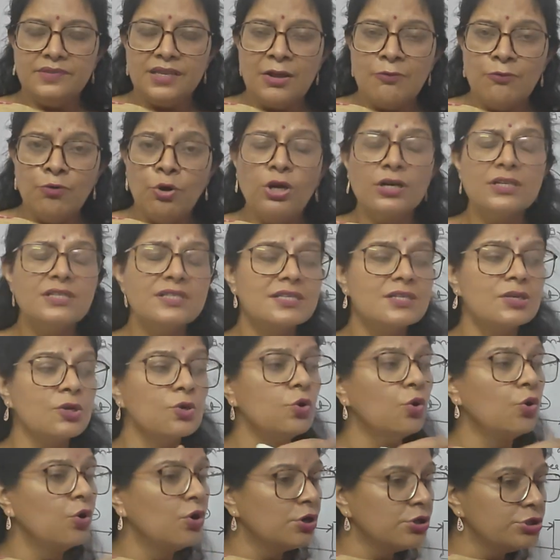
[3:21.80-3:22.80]
what's
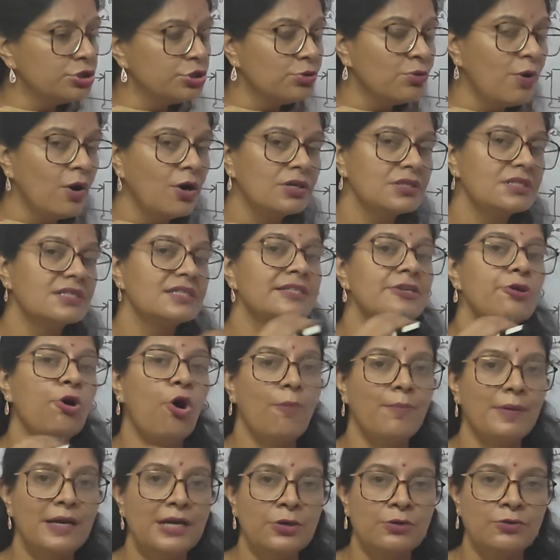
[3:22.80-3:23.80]
go towards
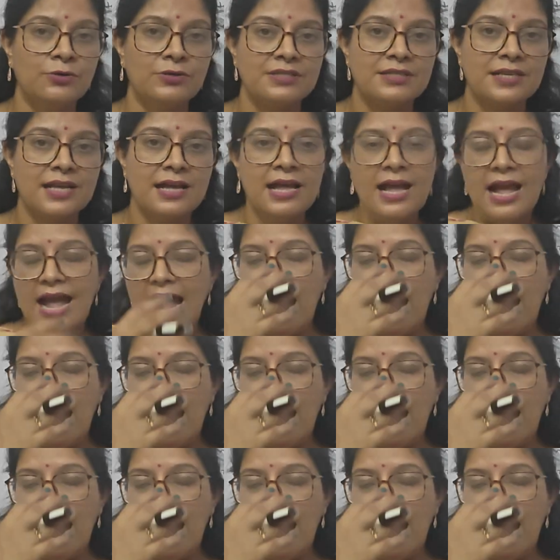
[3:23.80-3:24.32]
Domino's,